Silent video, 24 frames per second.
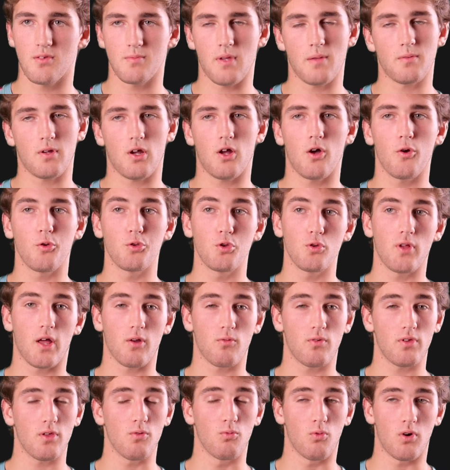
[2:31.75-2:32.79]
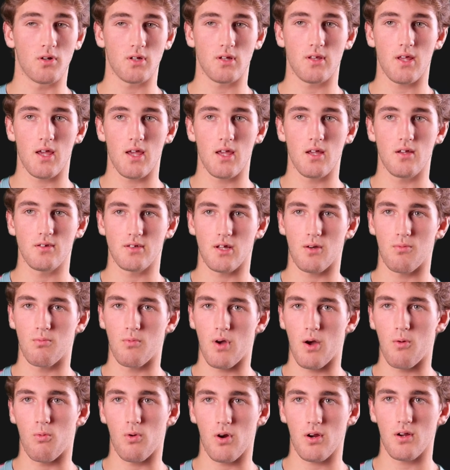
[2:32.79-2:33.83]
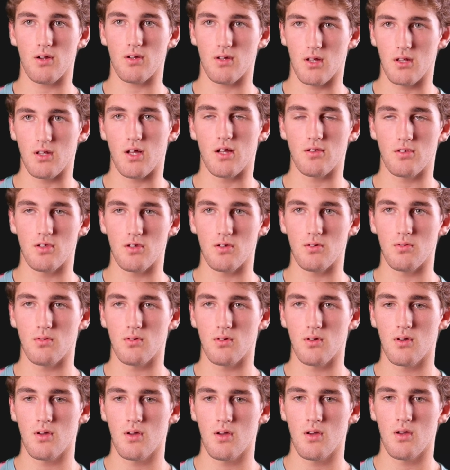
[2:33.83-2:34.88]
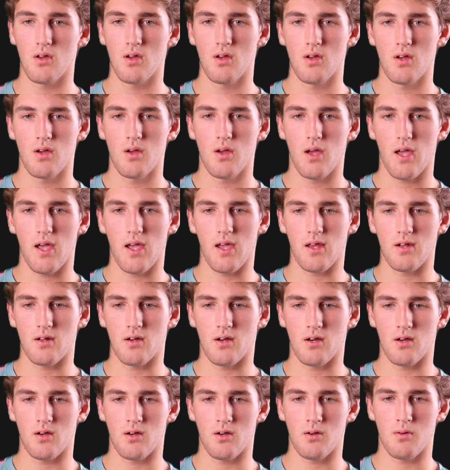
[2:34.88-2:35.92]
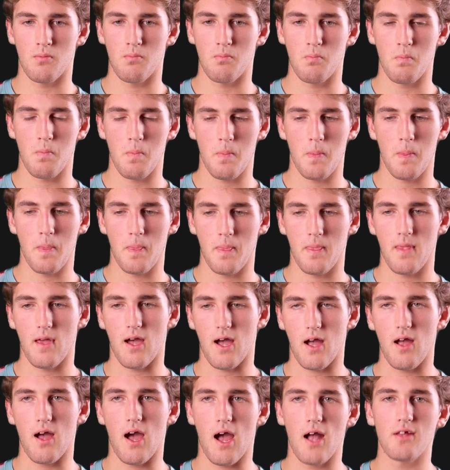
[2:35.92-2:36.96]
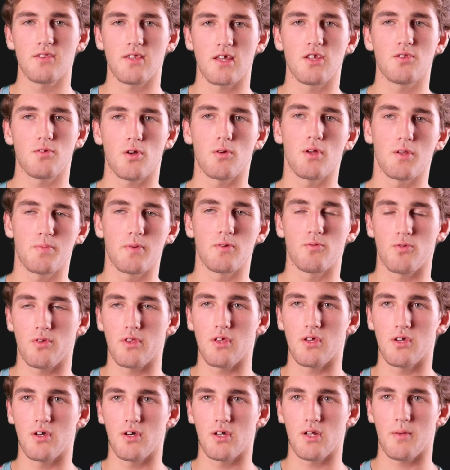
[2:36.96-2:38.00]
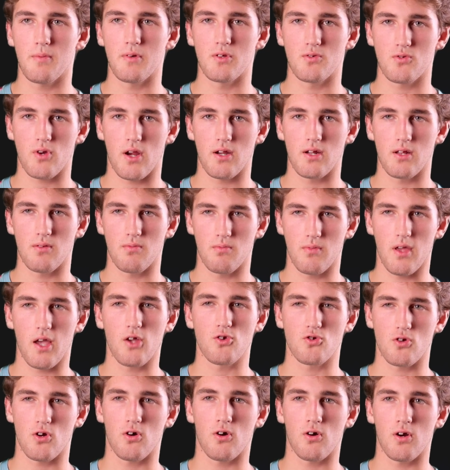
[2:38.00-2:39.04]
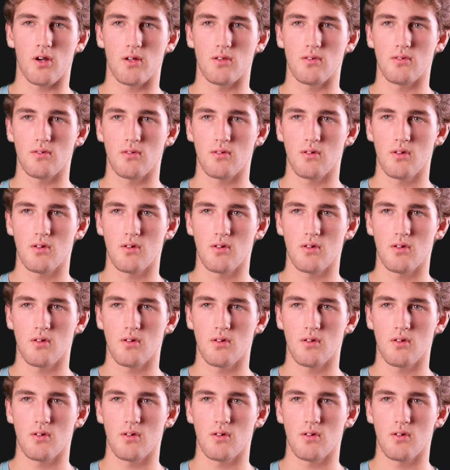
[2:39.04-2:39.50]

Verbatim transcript: Sometimes I only do like really one a day because I, I, work a lot too. And um, I, would say it's, go, it's been really good. I've been training extra hard.